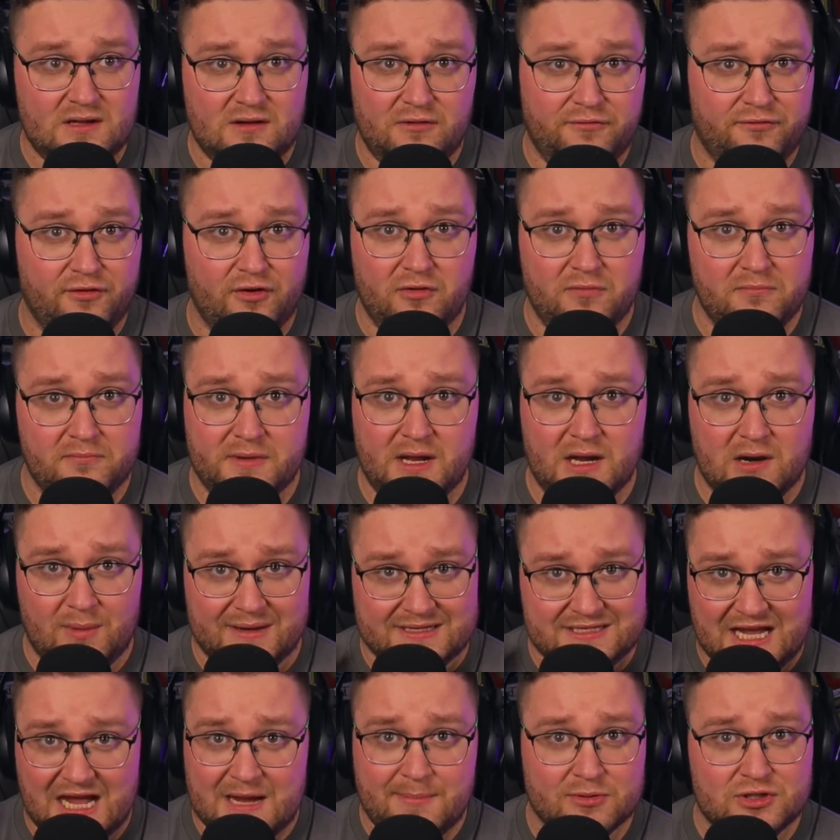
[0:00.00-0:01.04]
from, you know, a
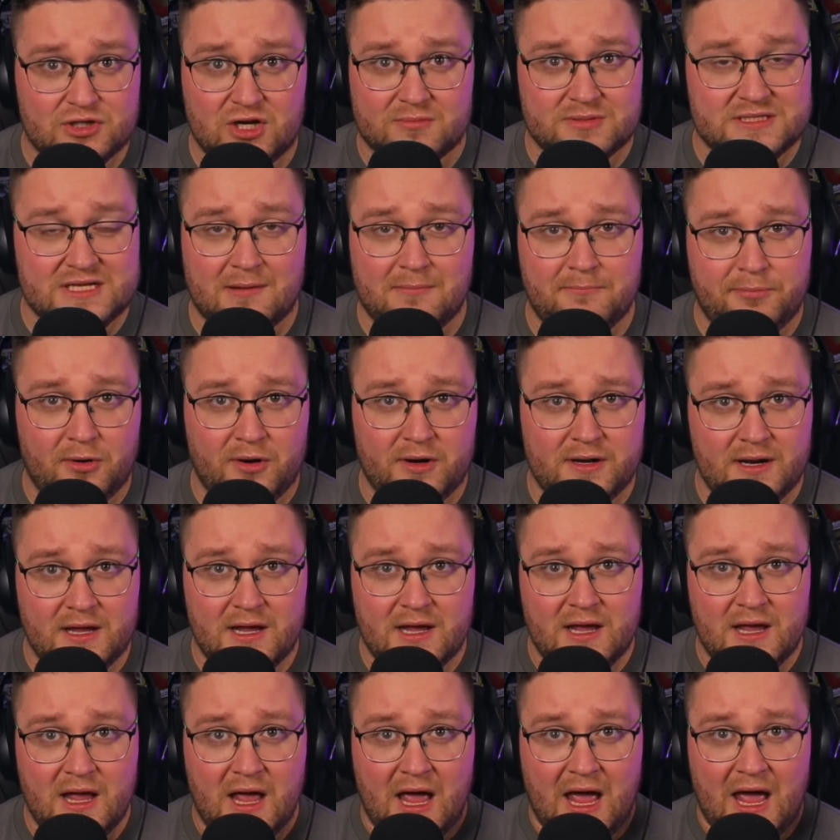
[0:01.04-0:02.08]
tabletop standpoint,
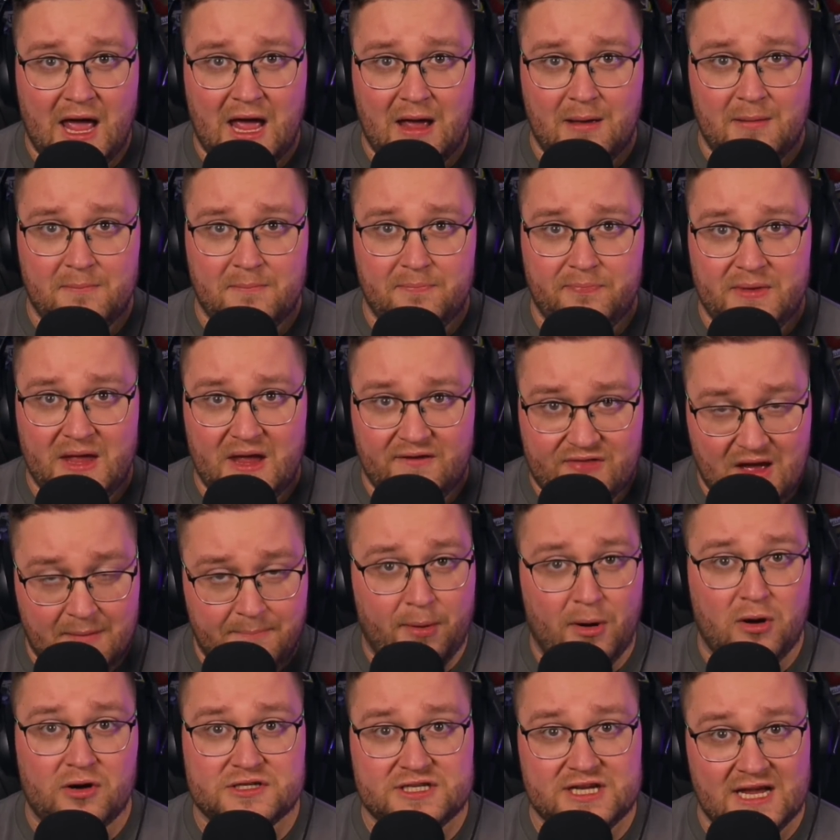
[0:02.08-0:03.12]
if that
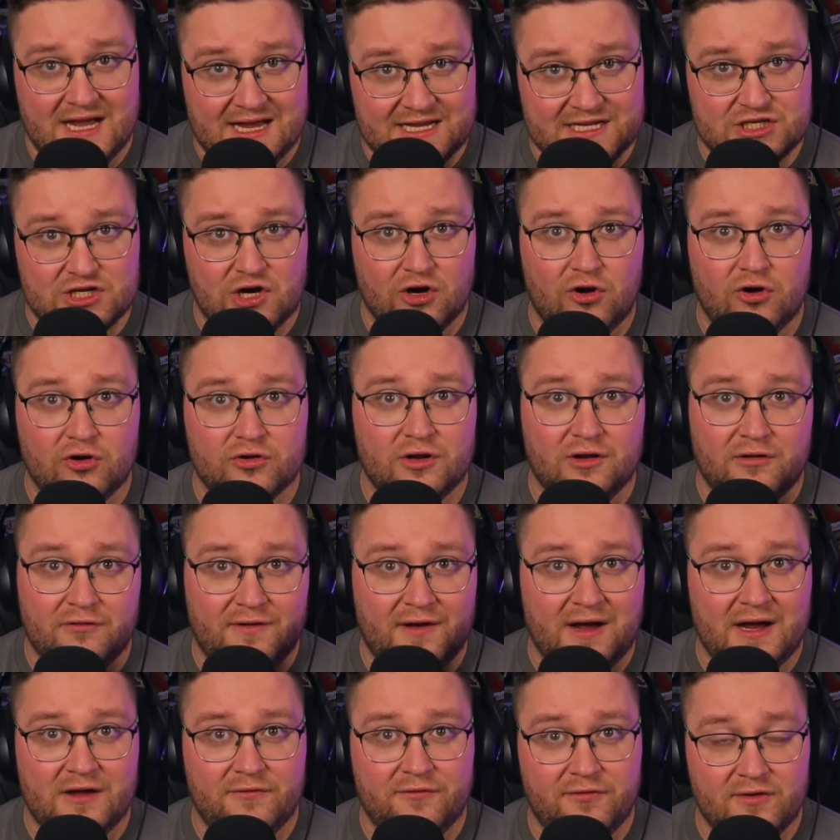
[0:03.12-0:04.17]
box set is called
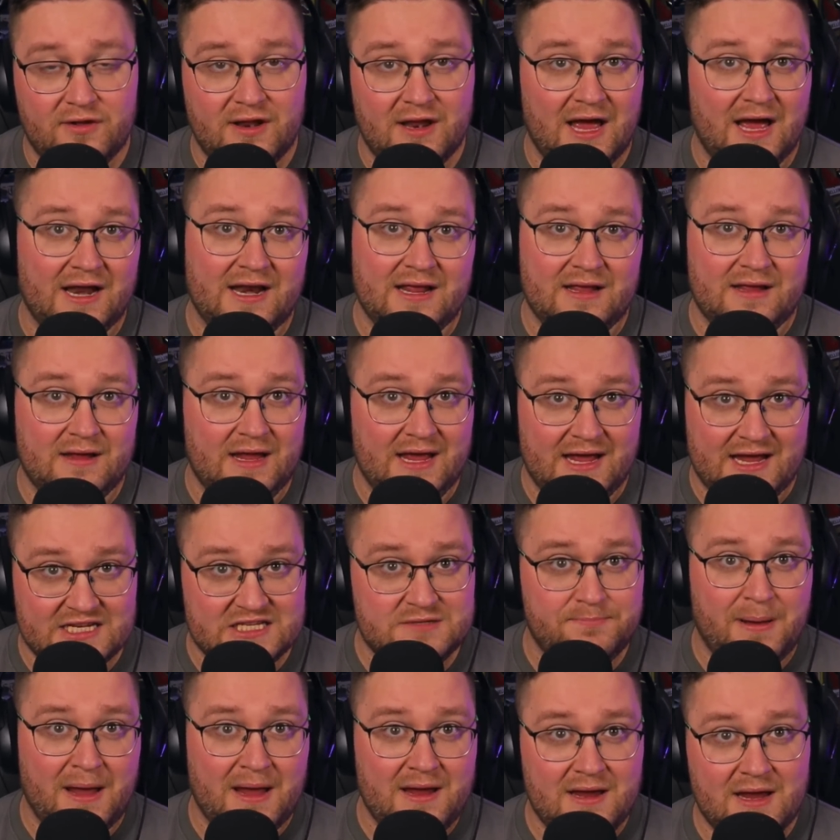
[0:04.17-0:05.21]
Leviathan and it
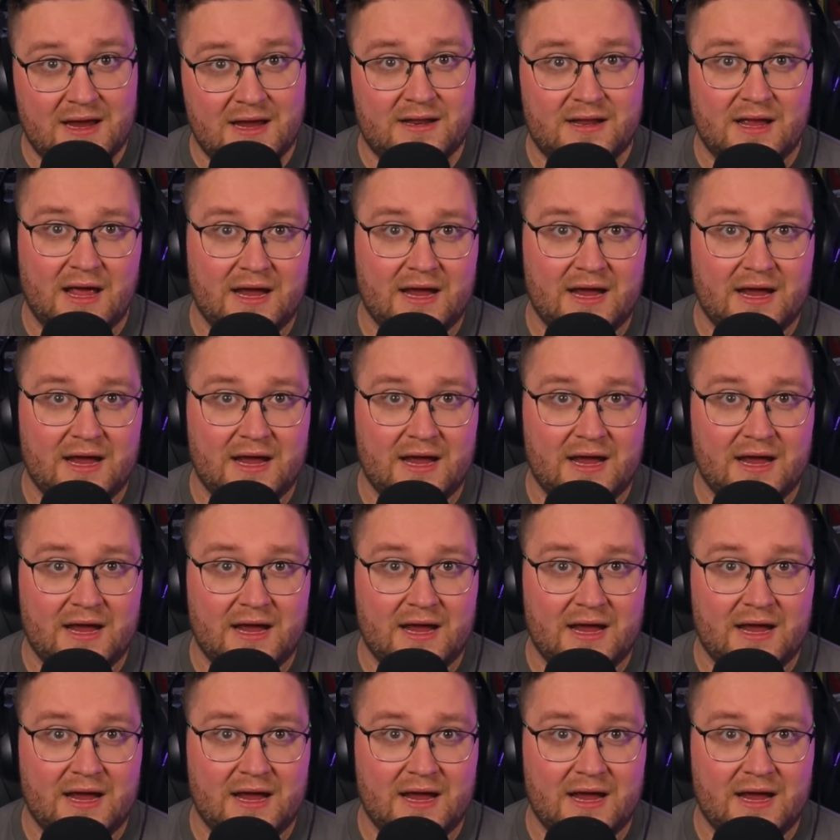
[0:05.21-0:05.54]
is painted